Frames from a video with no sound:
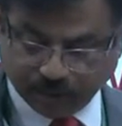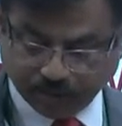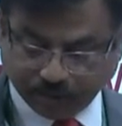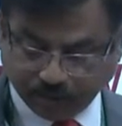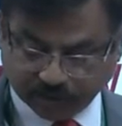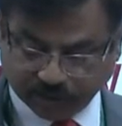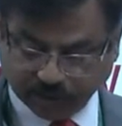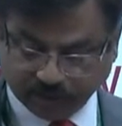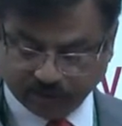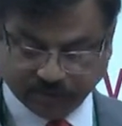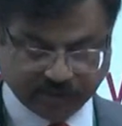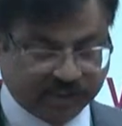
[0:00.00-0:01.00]
deposit,
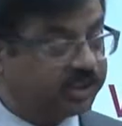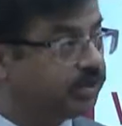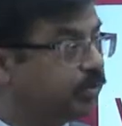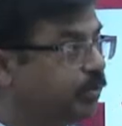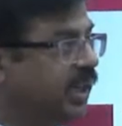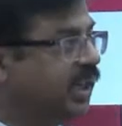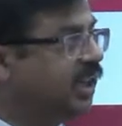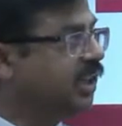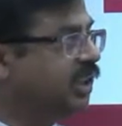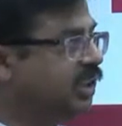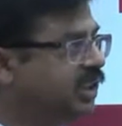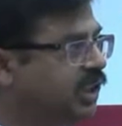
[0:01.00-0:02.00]
which is present
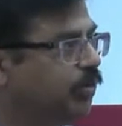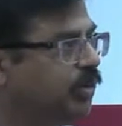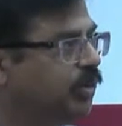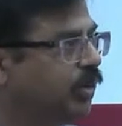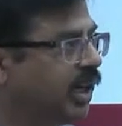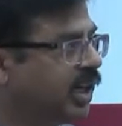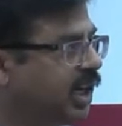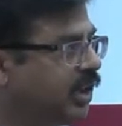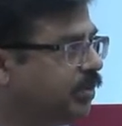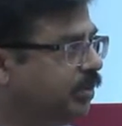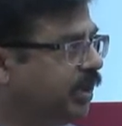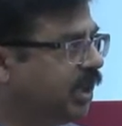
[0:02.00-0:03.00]
in Jammu and
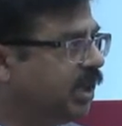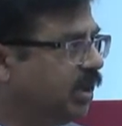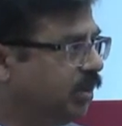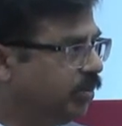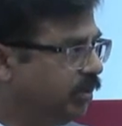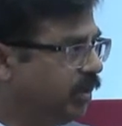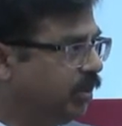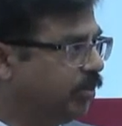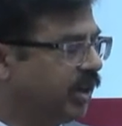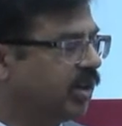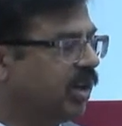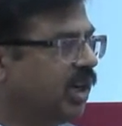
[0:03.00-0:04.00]
Kashmir, uh,
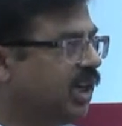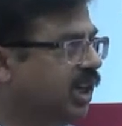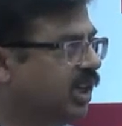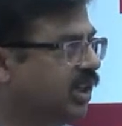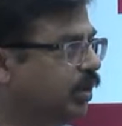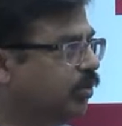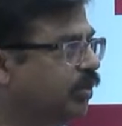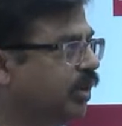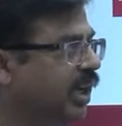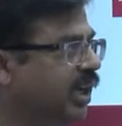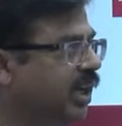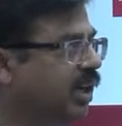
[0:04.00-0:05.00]
particularly in Jammu
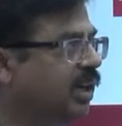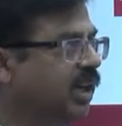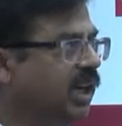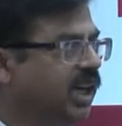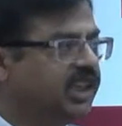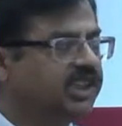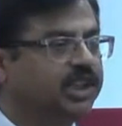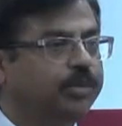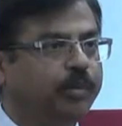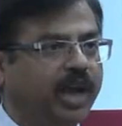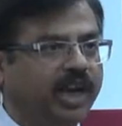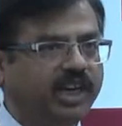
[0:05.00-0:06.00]
area, is the
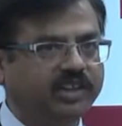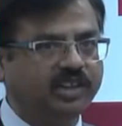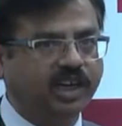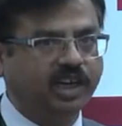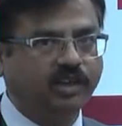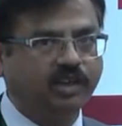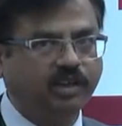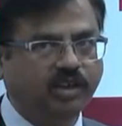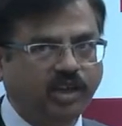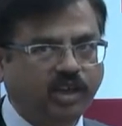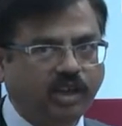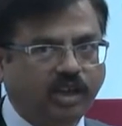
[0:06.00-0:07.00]
magnesite.
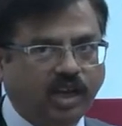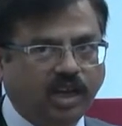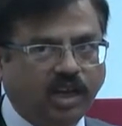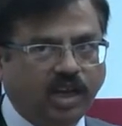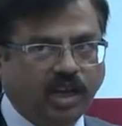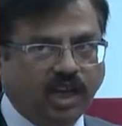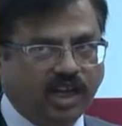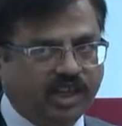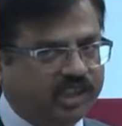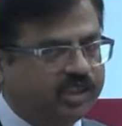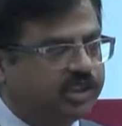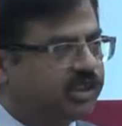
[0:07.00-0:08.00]

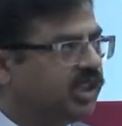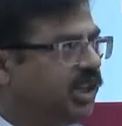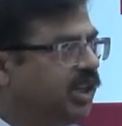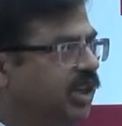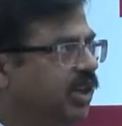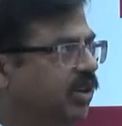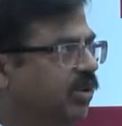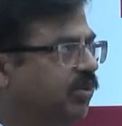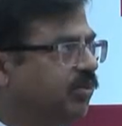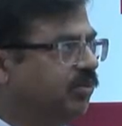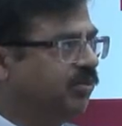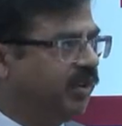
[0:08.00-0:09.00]
It is the
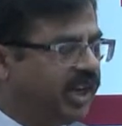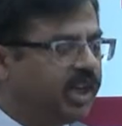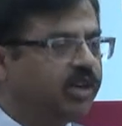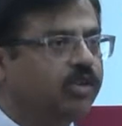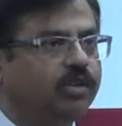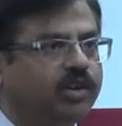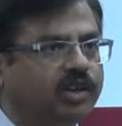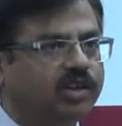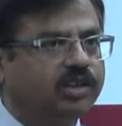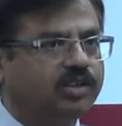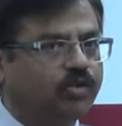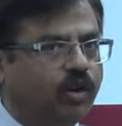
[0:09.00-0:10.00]
very good
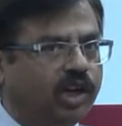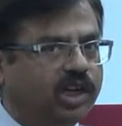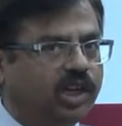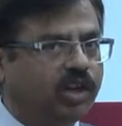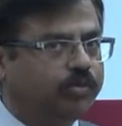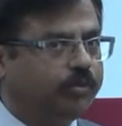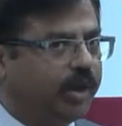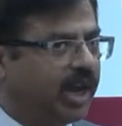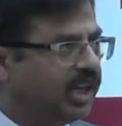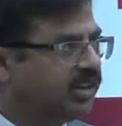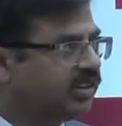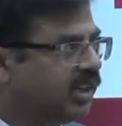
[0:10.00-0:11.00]
quality of
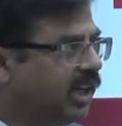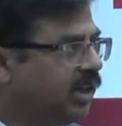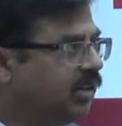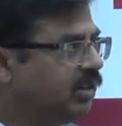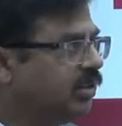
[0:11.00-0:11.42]
magnesite